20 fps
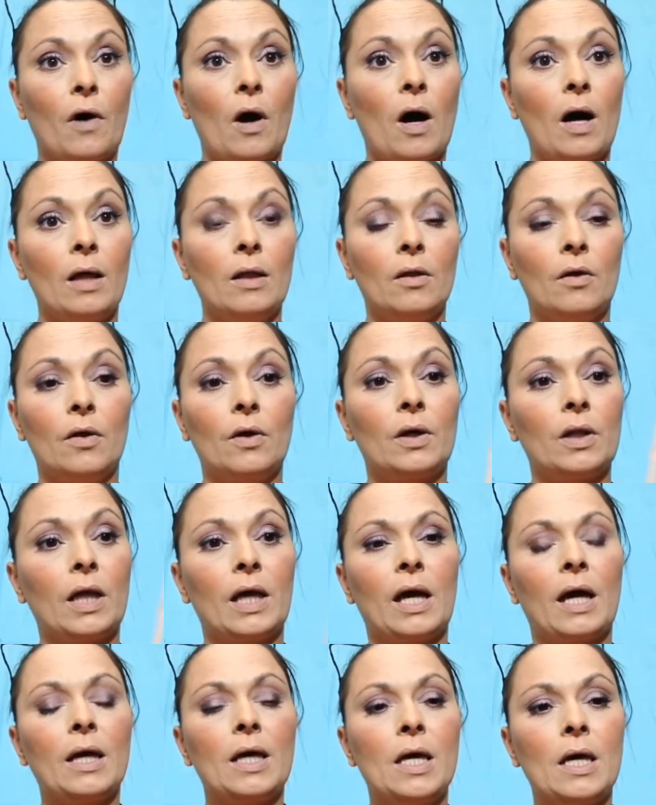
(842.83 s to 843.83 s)
eye look.
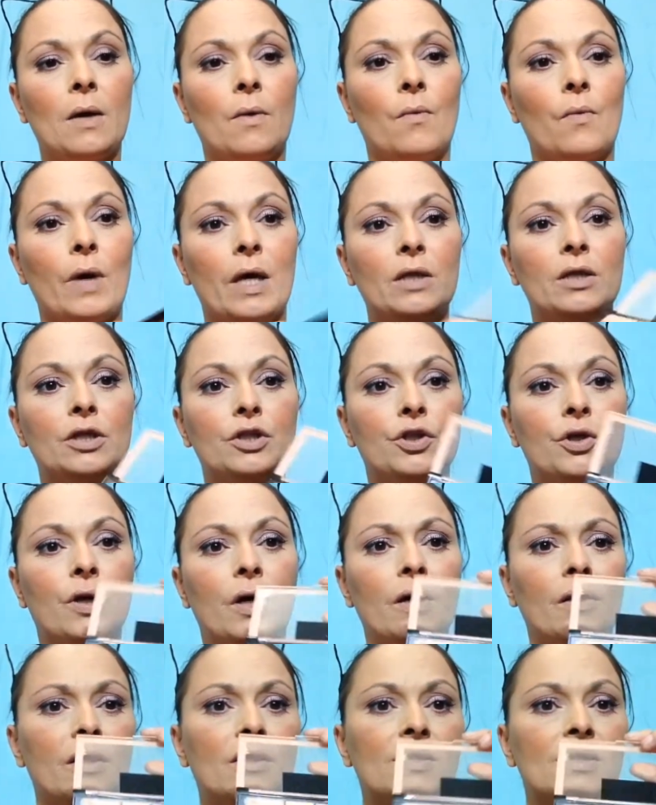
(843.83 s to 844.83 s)
Like I can't wait to
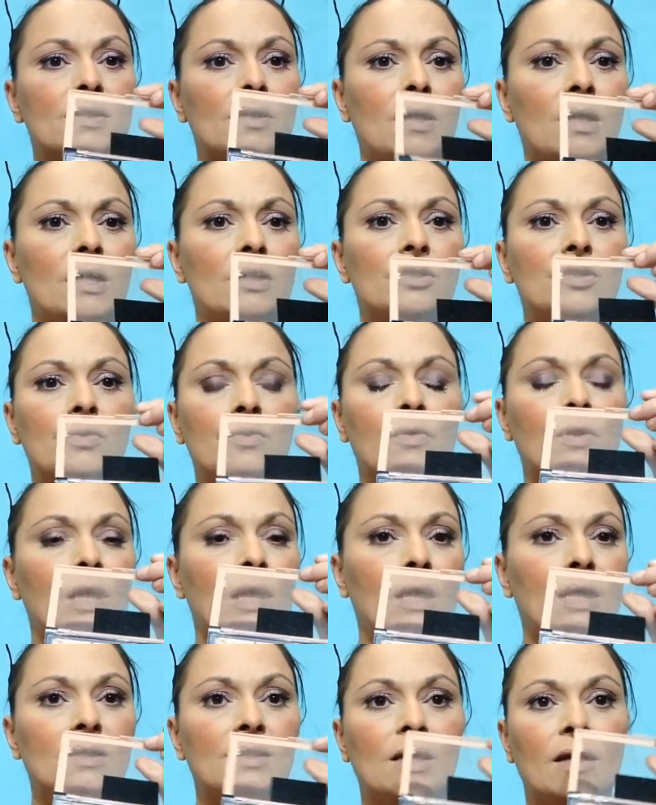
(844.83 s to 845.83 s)
try this side. So
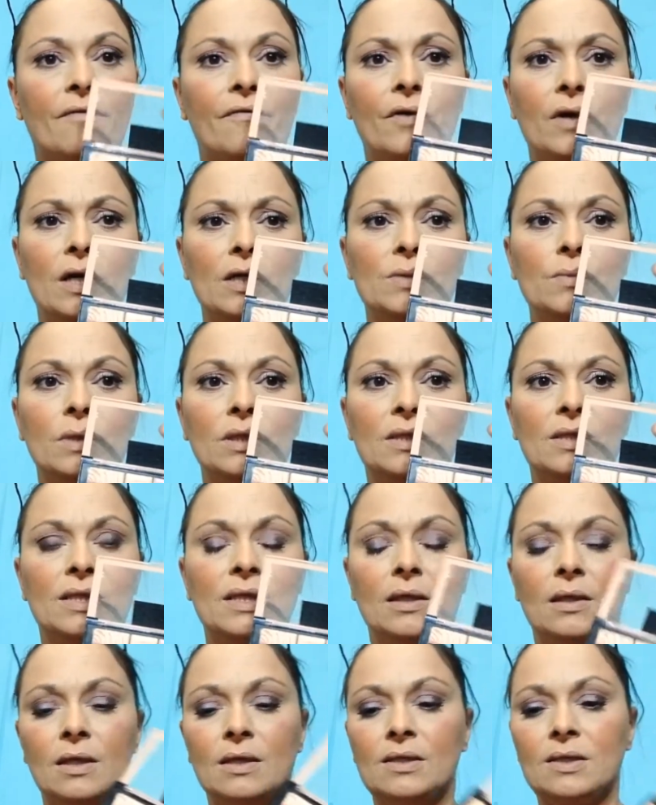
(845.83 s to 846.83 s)
like I said, if you guys want to
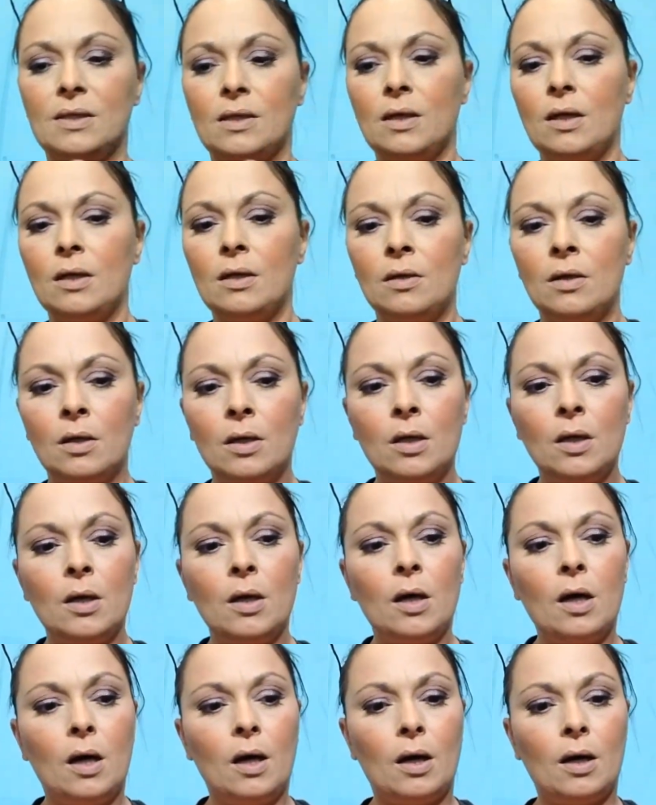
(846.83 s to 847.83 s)
see this side
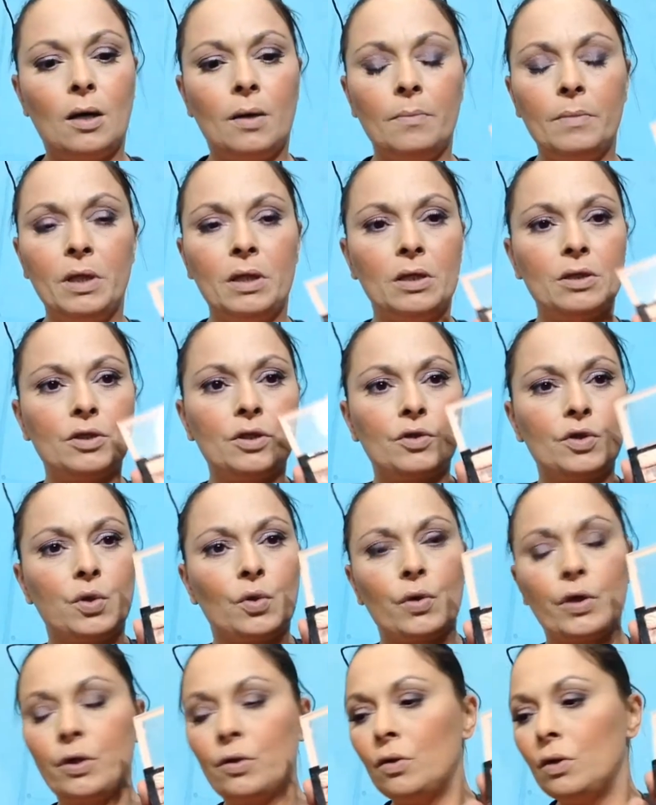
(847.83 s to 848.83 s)
um, in a
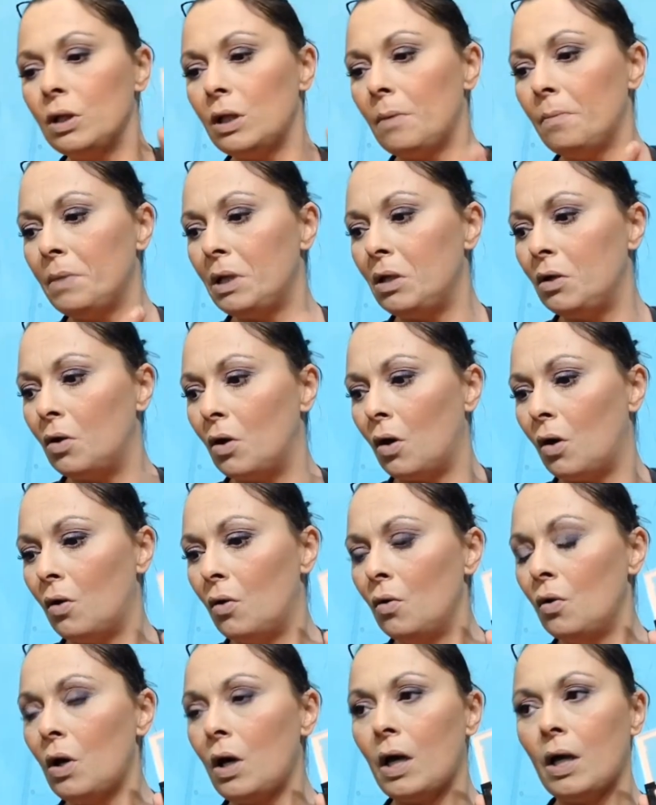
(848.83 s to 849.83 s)
tutorial, let me
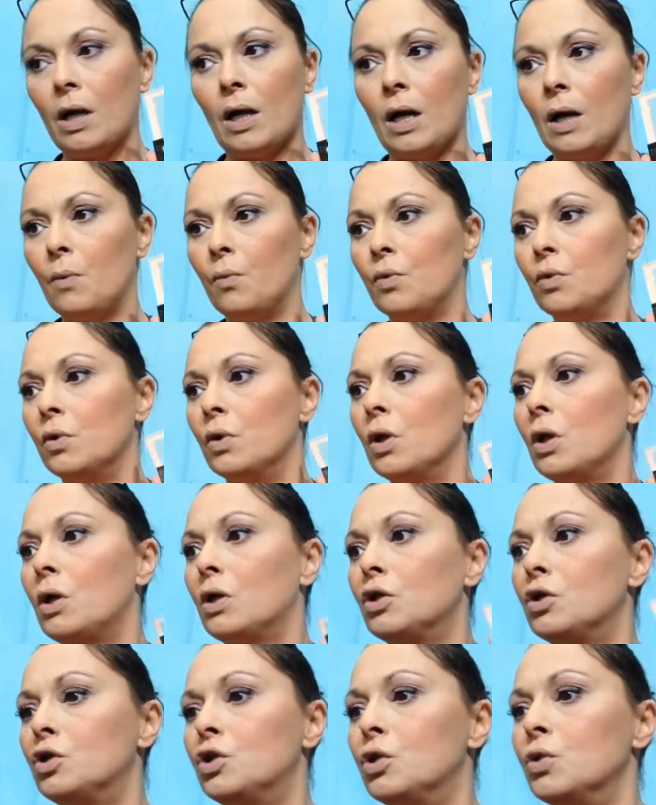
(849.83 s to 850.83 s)
know and I will
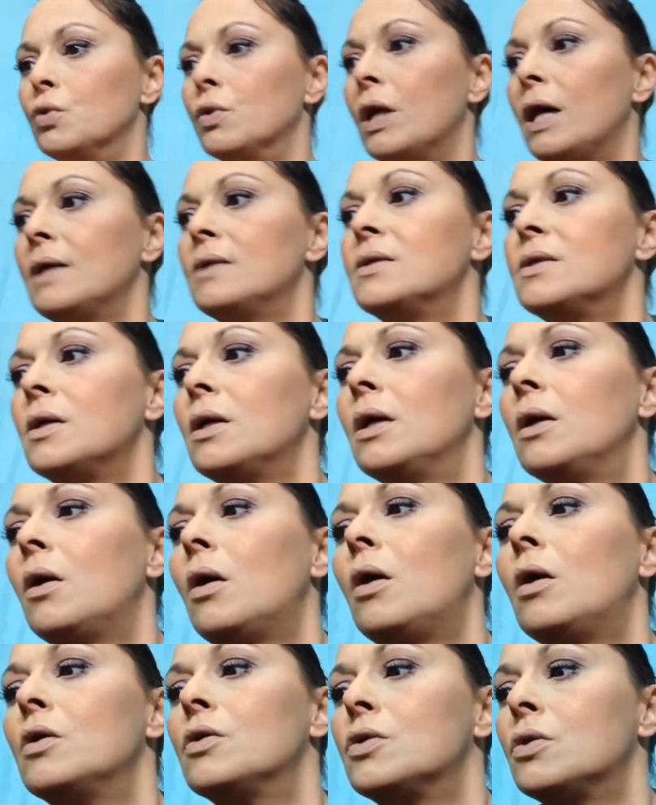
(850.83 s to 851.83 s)
do that side
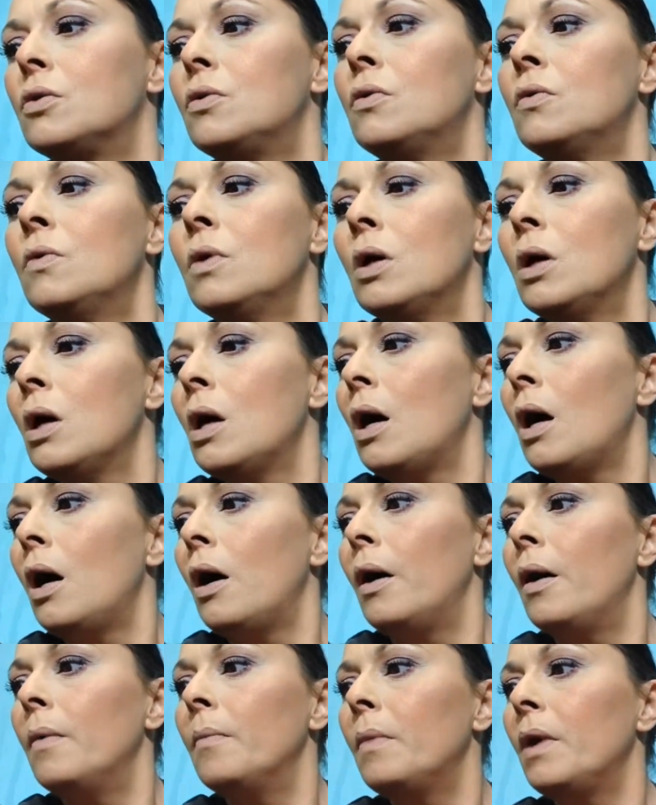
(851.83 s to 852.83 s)
also.
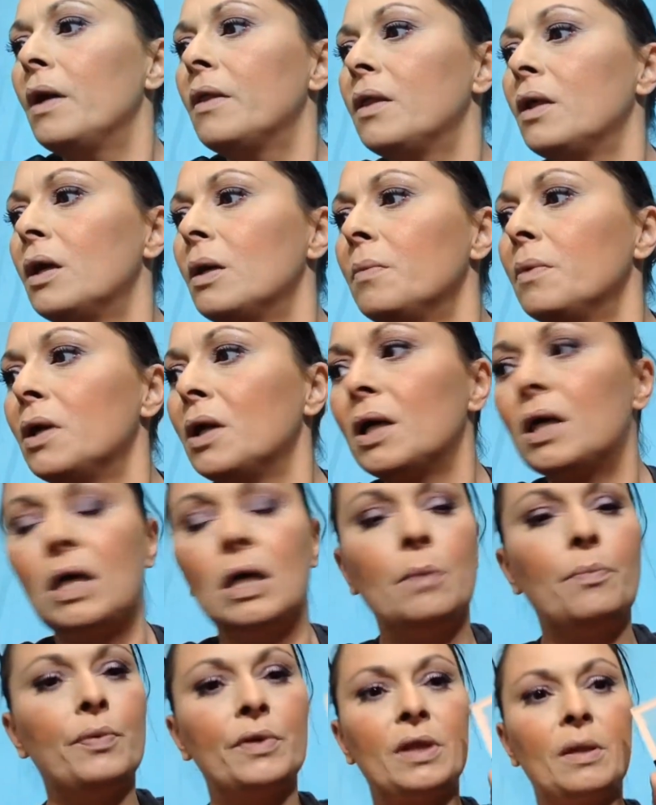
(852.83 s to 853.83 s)
Um, I think I'm going to
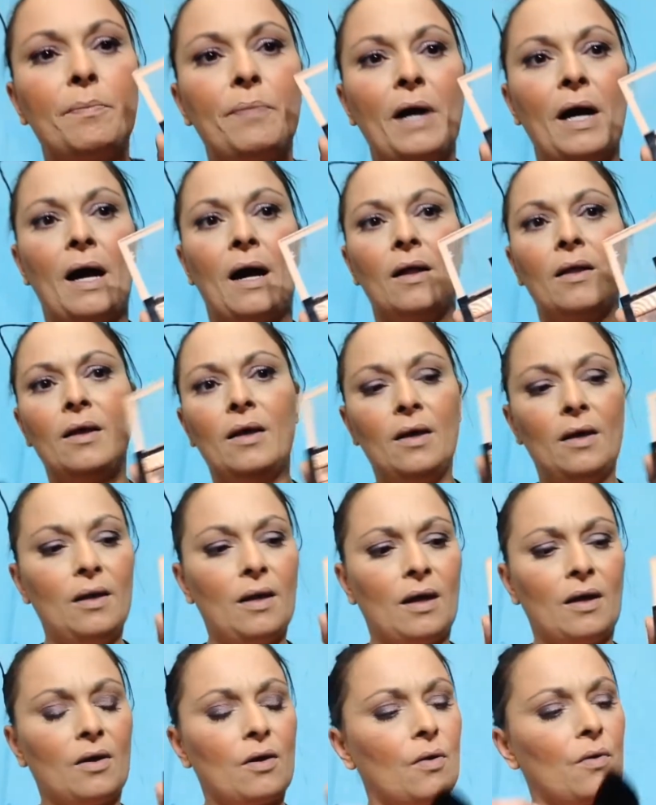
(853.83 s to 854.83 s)
keep with the palette
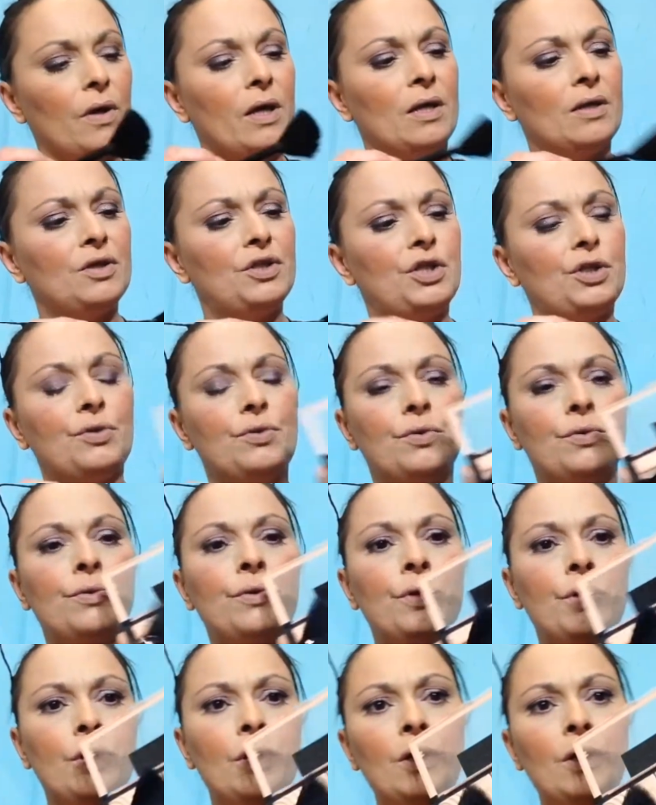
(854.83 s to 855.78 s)
and go into